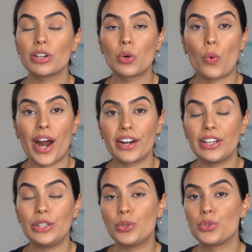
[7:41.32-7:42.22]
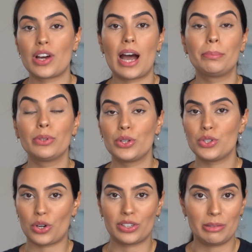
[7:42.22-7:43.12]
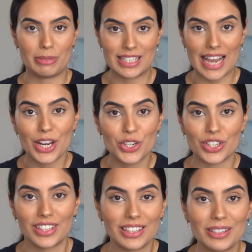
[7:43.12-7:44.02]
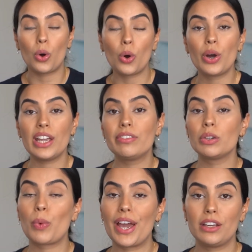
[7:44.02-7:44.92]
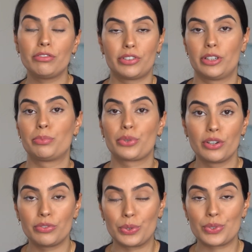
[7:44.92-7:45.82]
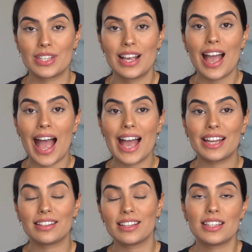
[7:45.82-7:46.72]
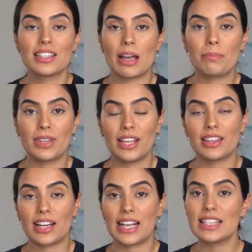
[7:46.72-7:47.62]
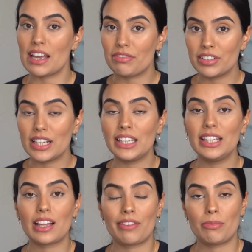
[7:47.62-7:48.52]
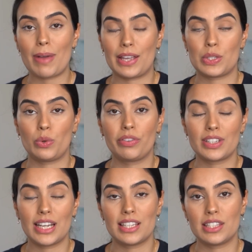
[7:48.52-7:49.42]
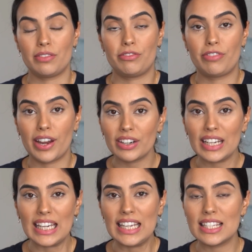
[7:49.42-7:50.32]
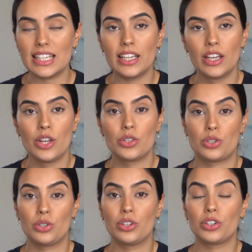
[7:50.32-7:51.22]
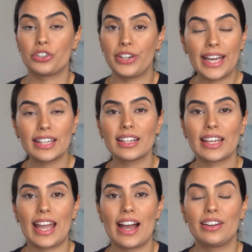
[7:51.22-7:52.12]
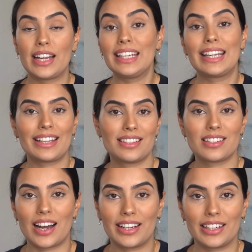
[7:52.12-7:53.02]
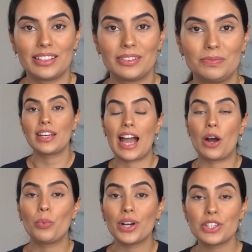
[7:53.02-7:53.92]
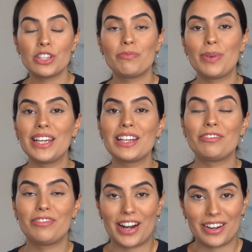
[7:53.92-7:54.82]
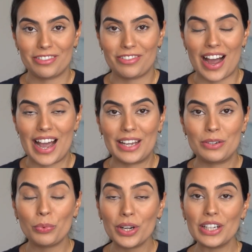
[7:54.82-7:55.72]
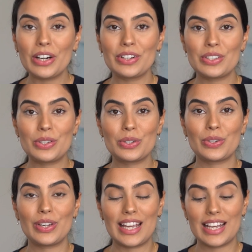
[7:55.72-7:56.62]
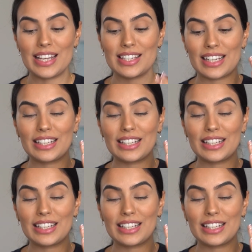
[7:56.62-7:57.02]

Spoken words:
requiring you to upload documentation or even waiting for approvals. And this is something that I definitely love about Swyftx. It's very easy to create an account and get started. Now, once you've been verified, what you're going to do is